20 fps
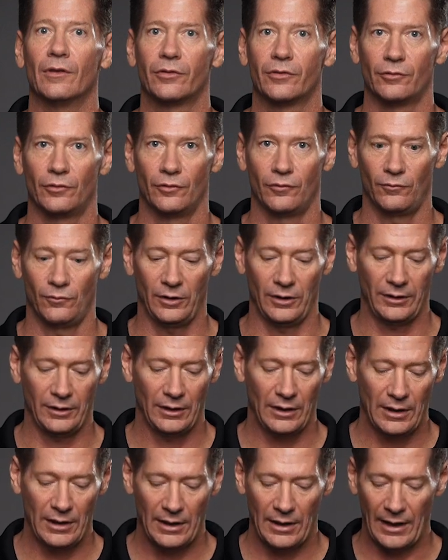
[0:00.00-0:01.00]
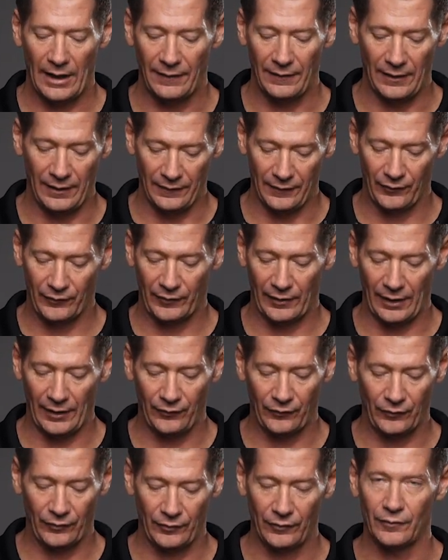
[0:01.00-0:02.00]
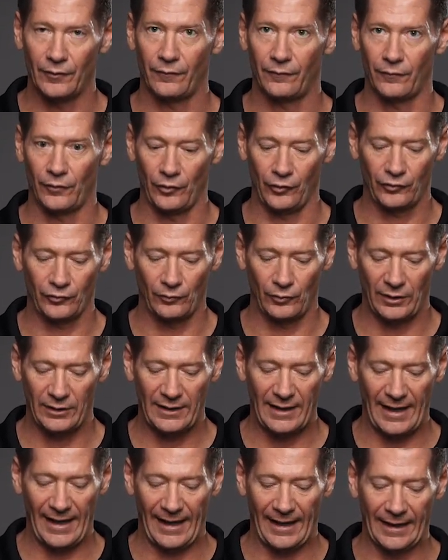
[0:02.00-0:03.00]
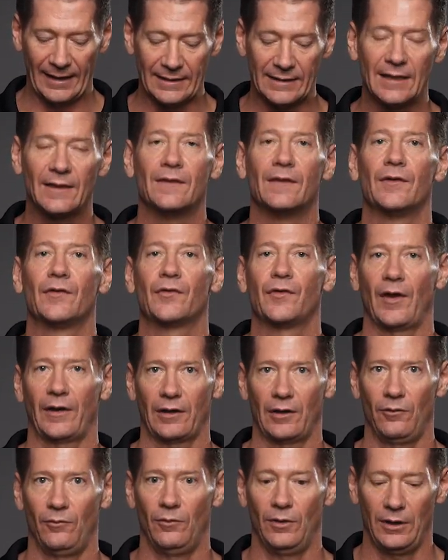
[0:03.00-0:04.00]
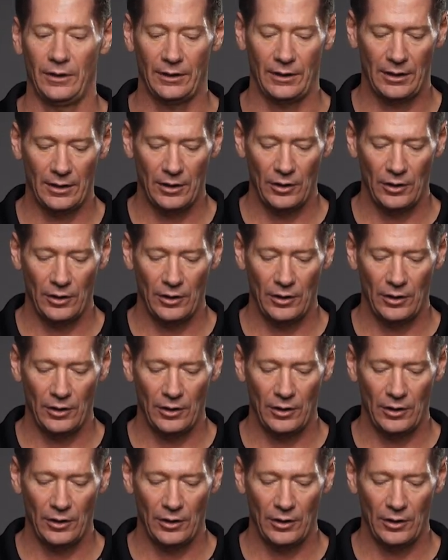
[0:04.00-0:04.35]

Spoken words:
3rd one. And then in this case, the first one and the 2nd one.